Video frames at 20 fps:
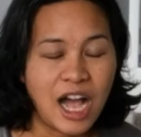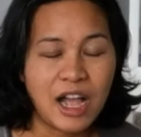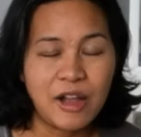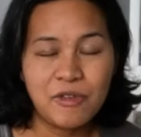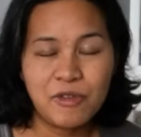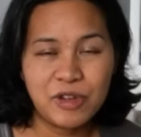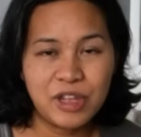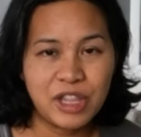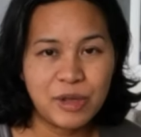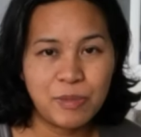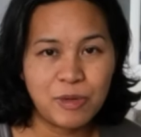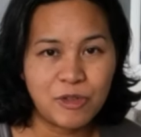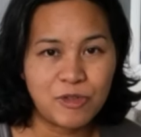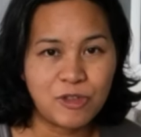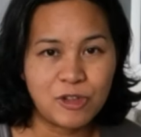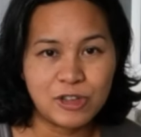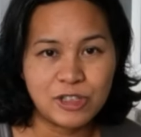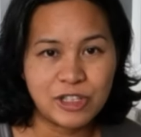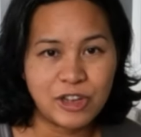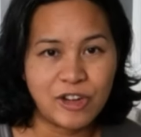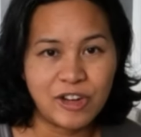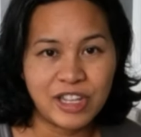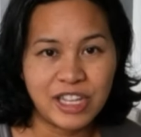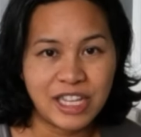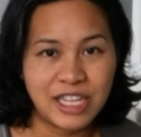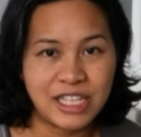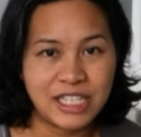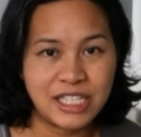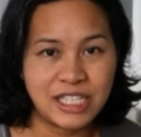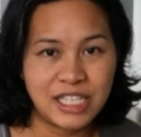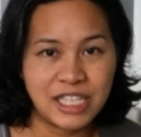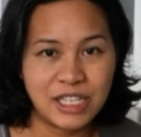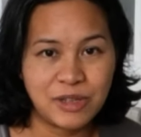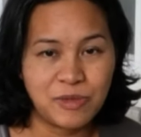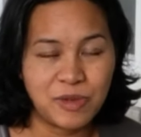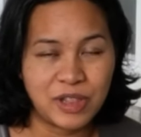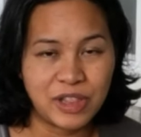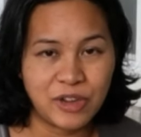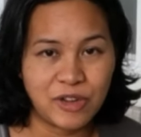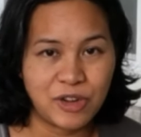I really prefer starting EC
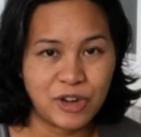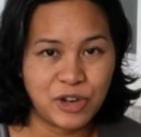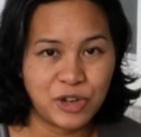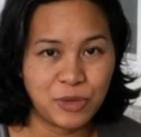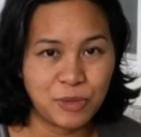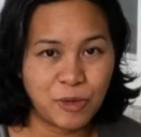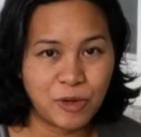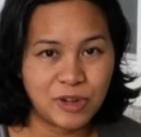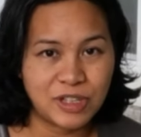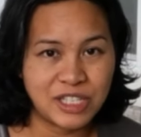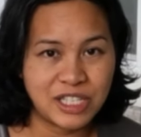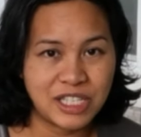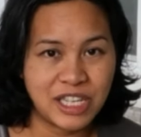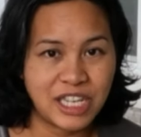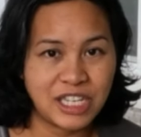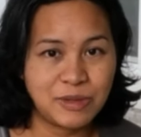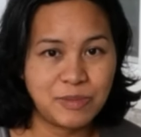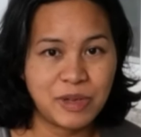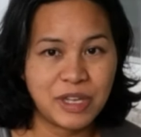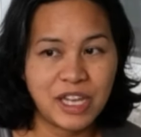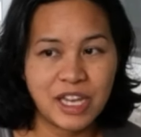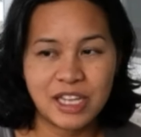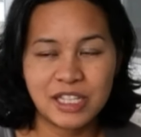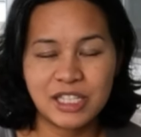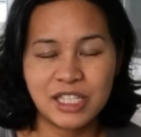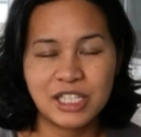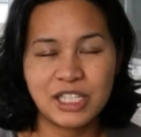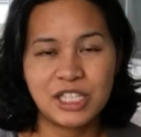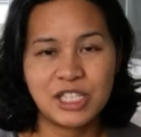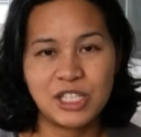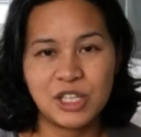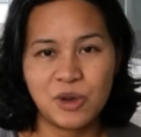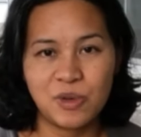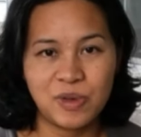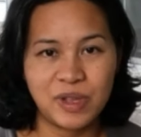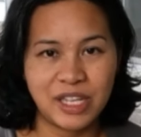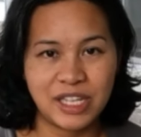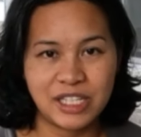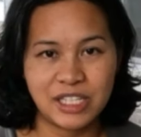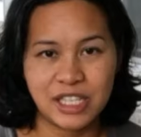when they're a newborn stage because it's
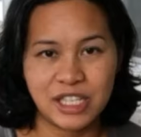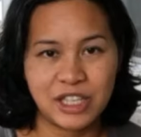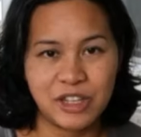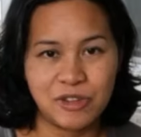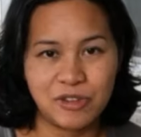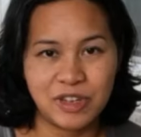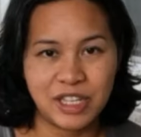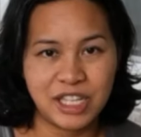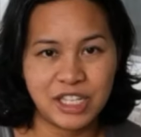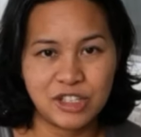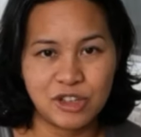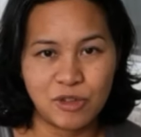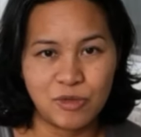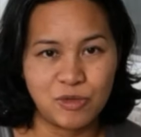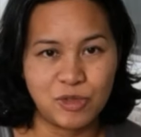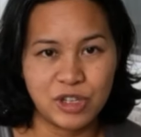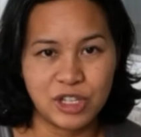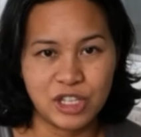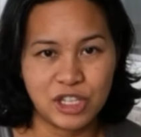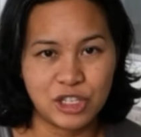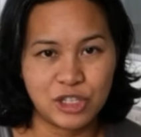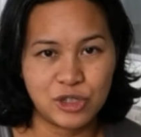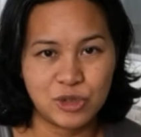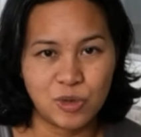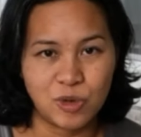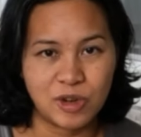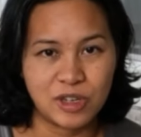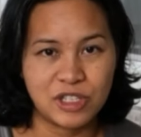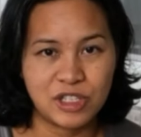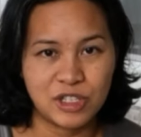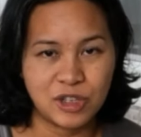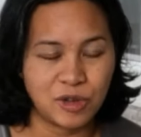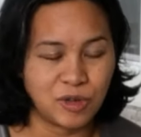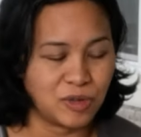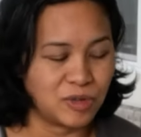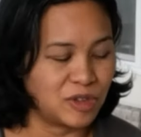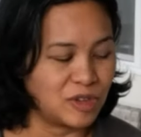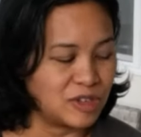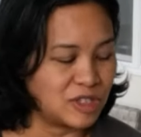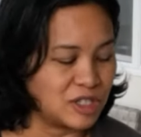so easy. Their needs are really short,
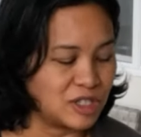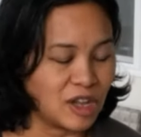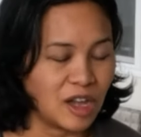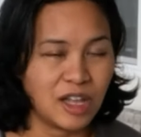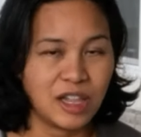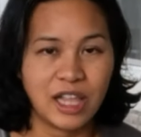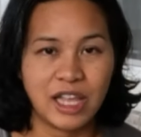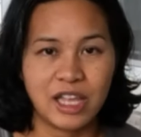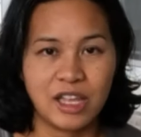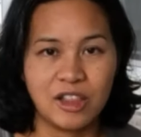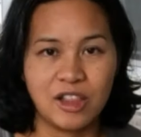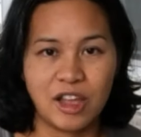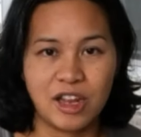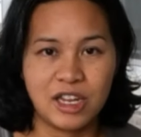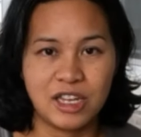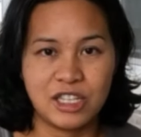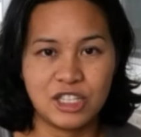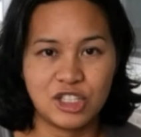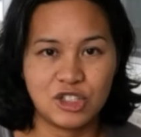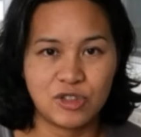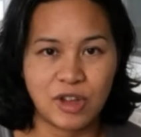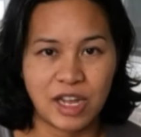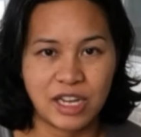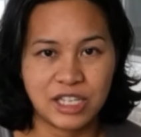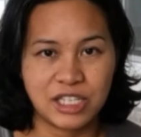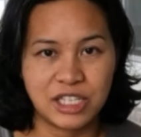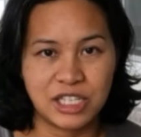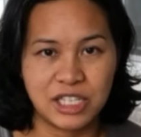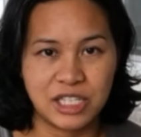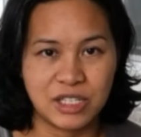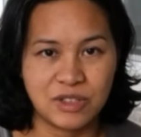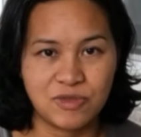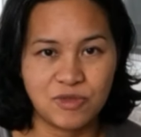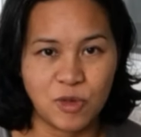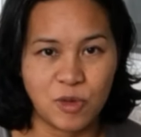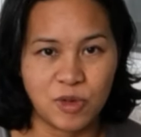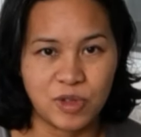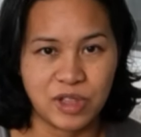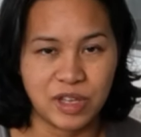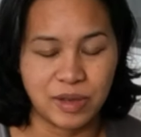so there's not like a lot of distractions
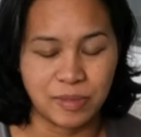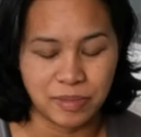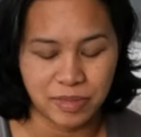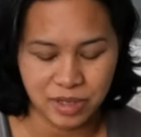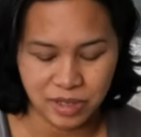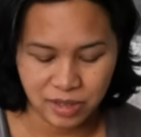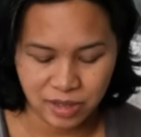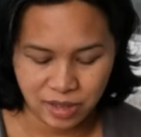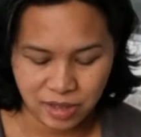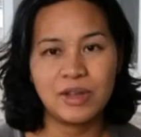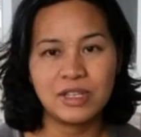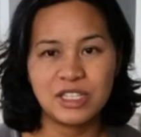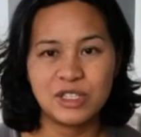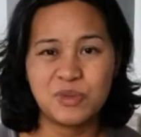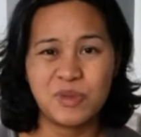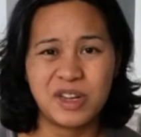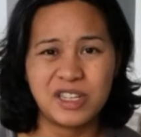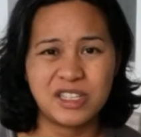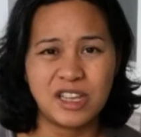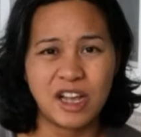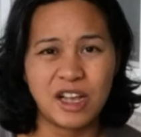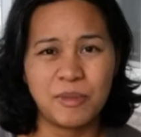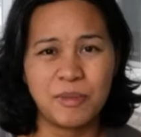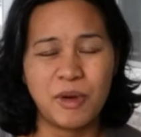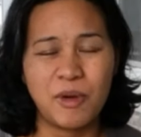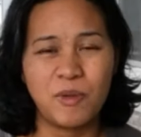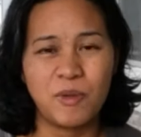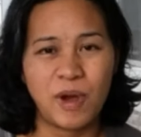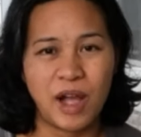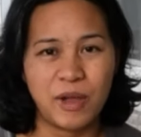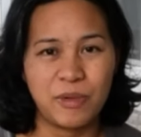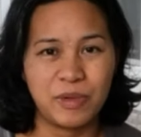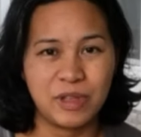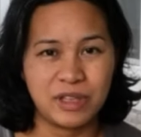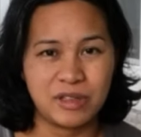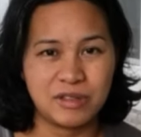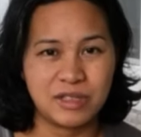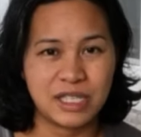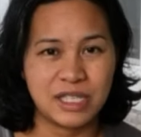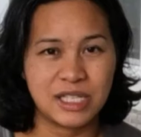for them. I just want to talk about why we
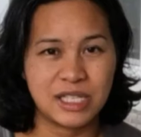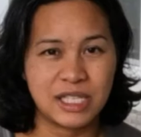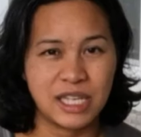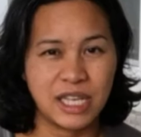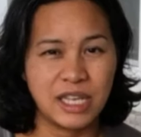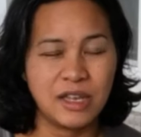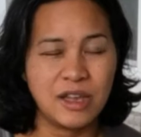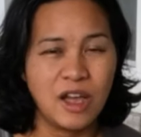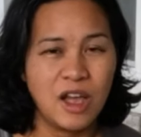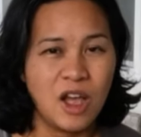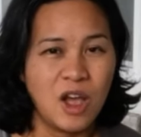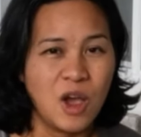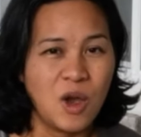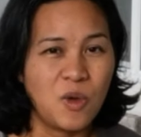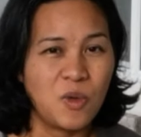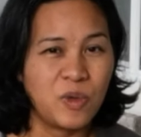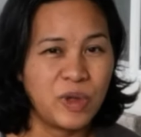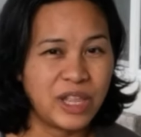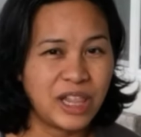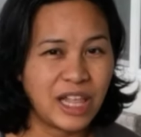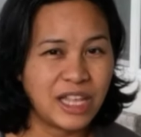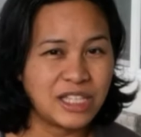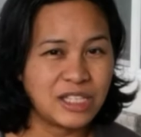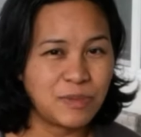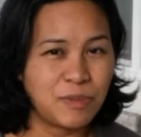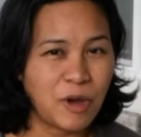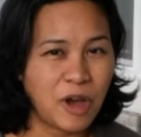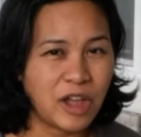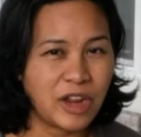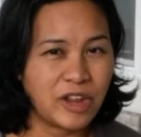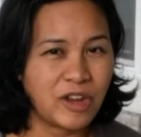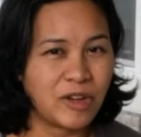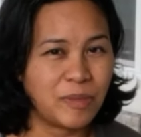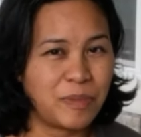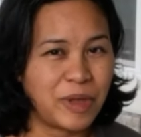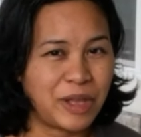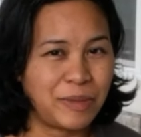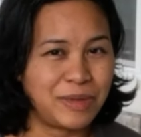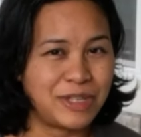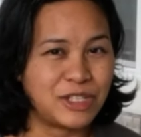use the sink. We like to potty our
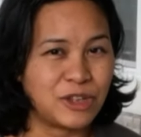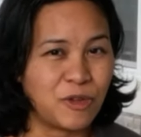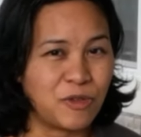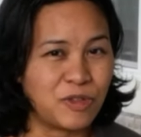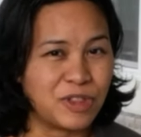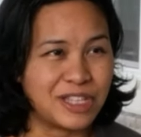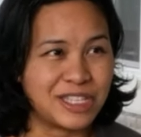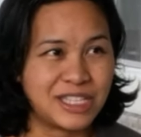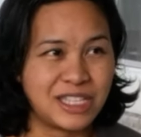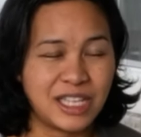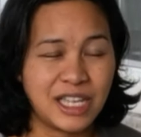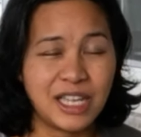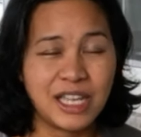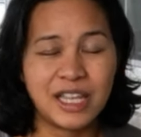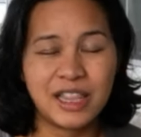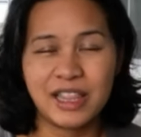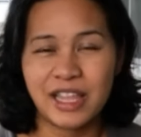babies over the sink.